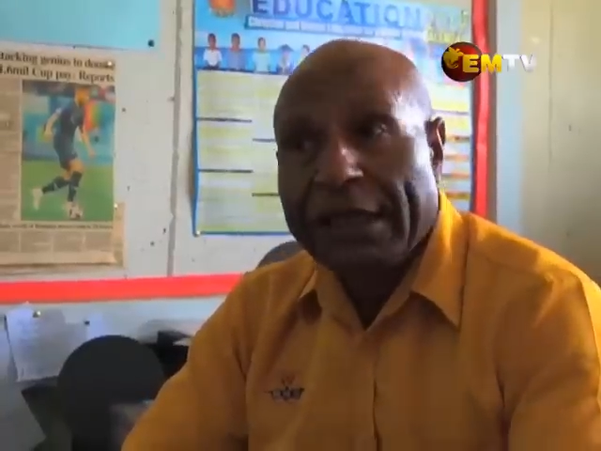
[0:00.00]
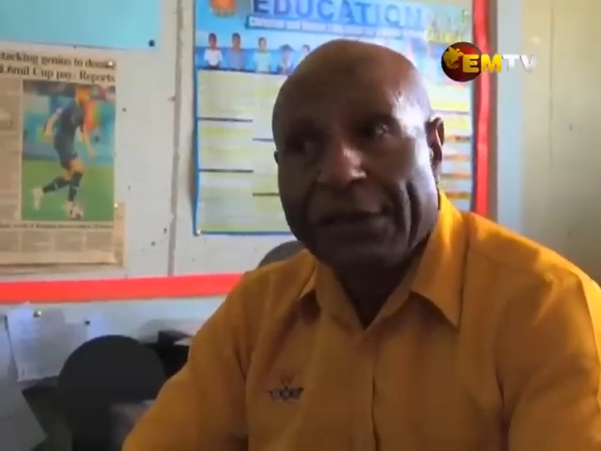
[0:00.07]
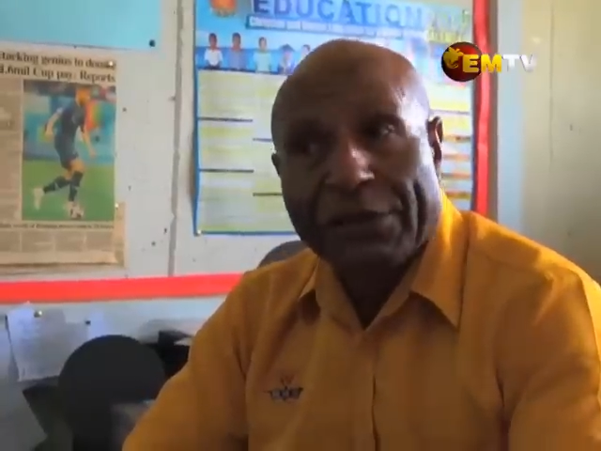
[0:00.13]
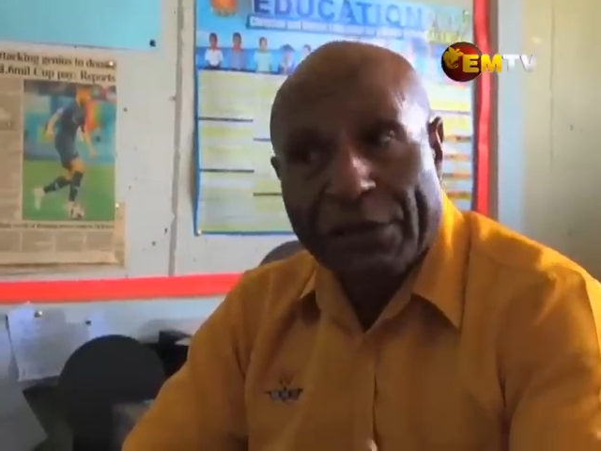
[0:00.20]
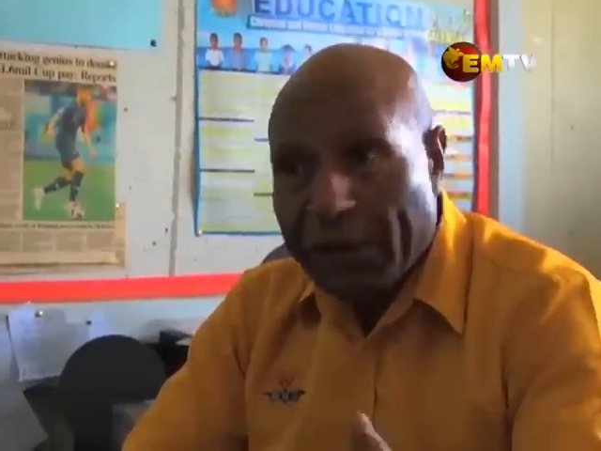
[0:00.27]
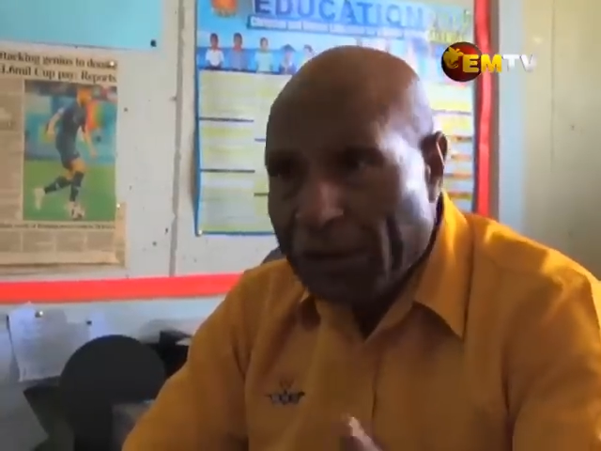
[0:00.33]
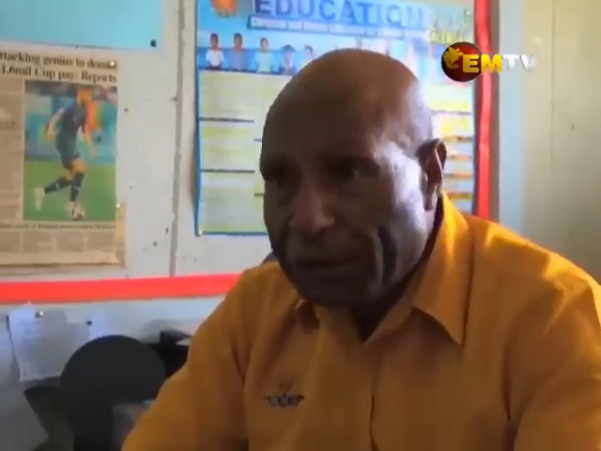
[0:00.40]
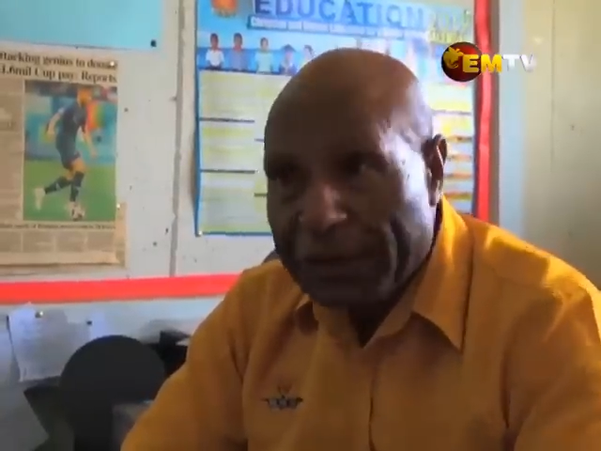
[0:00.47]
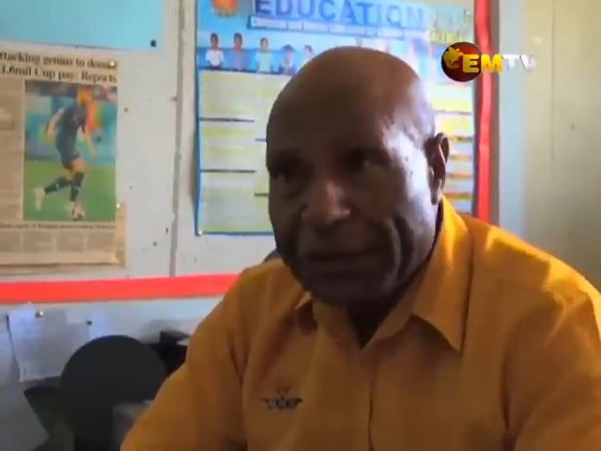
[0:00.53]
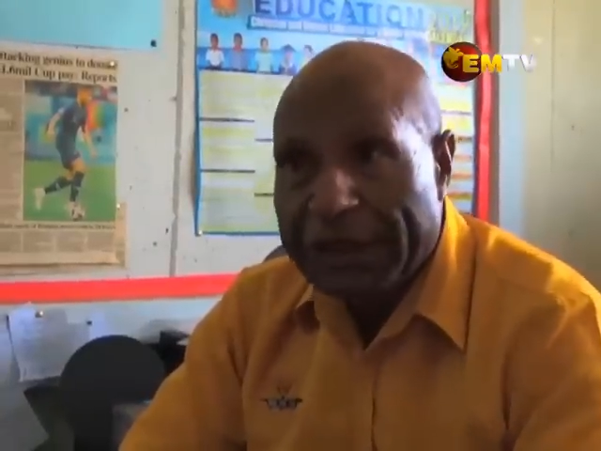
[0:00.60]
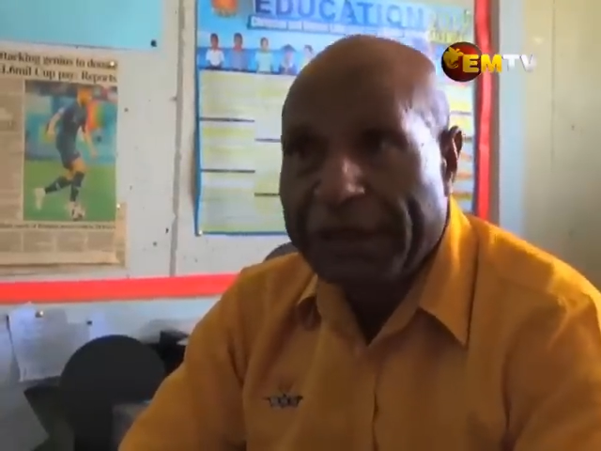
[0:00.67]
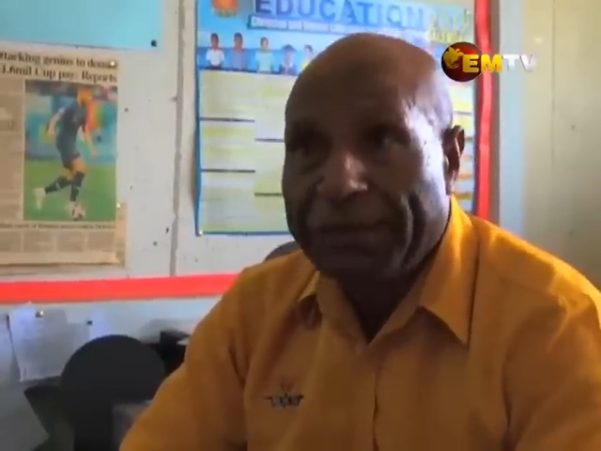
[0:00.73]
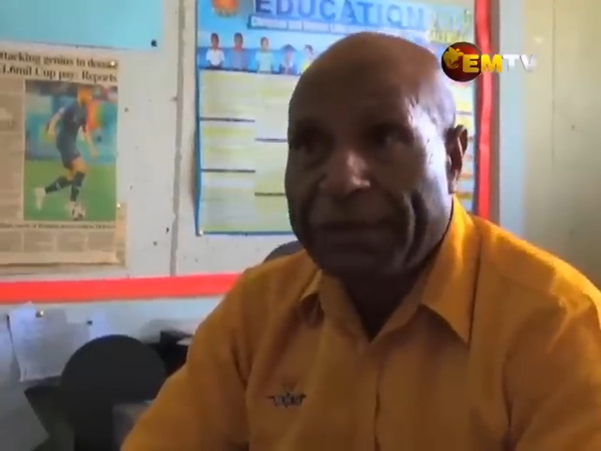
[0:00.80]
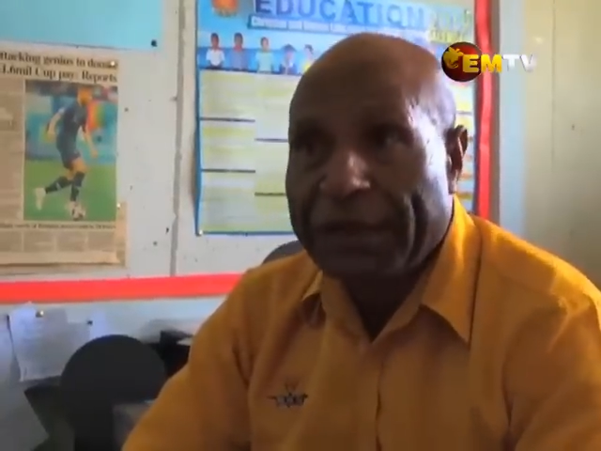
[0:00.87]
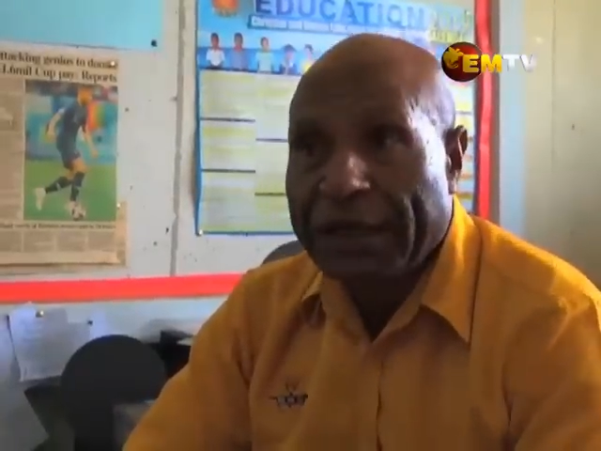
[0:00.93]
he should not be
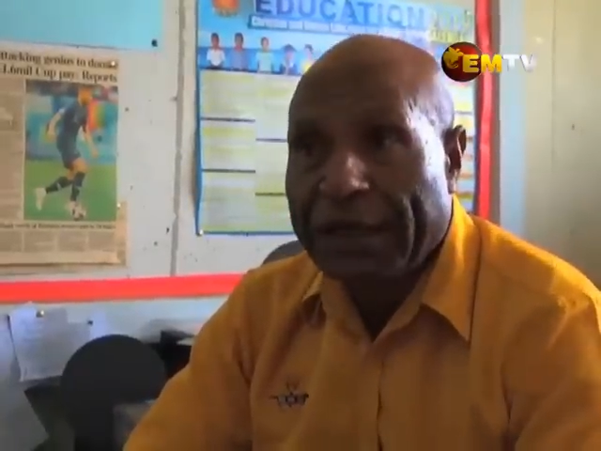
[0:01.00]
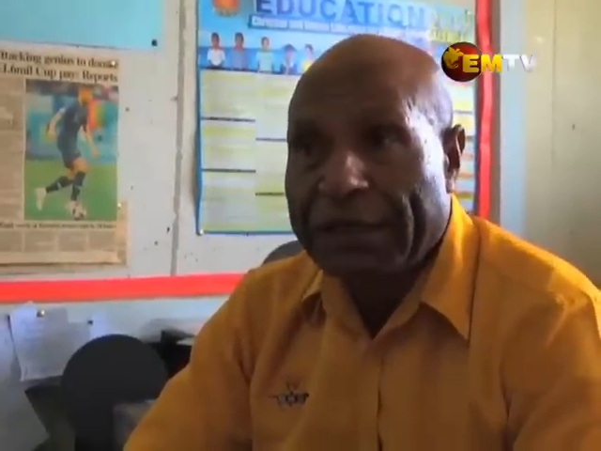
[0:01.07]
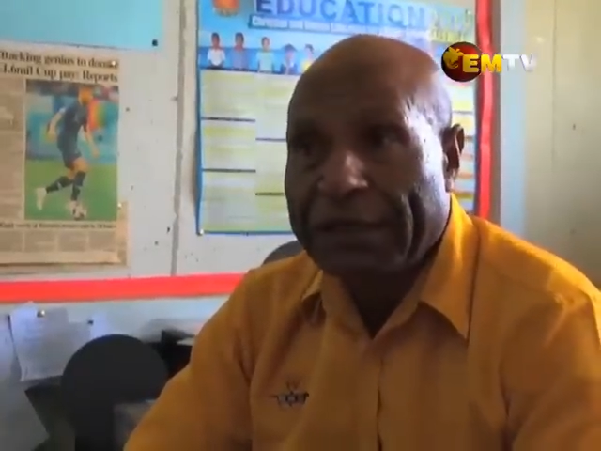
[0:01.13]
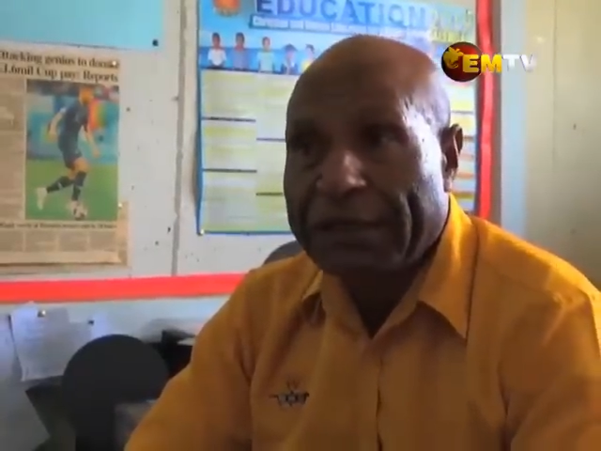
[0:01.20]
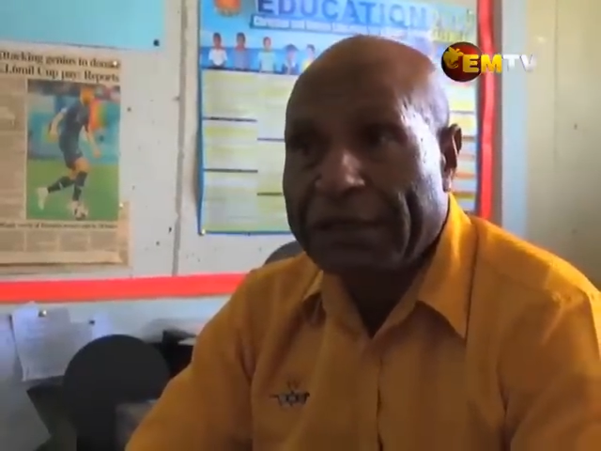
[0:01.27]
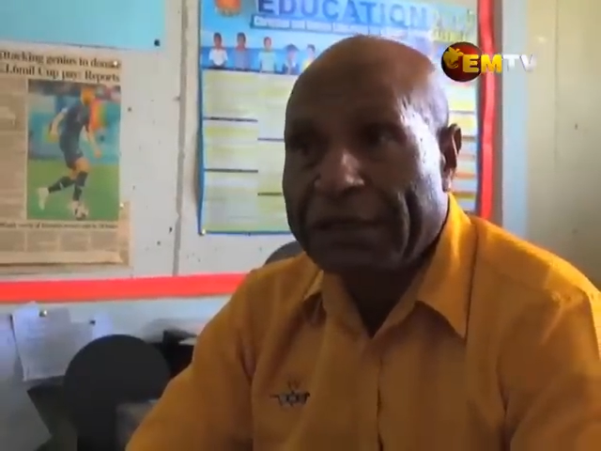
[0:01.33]
stepping down.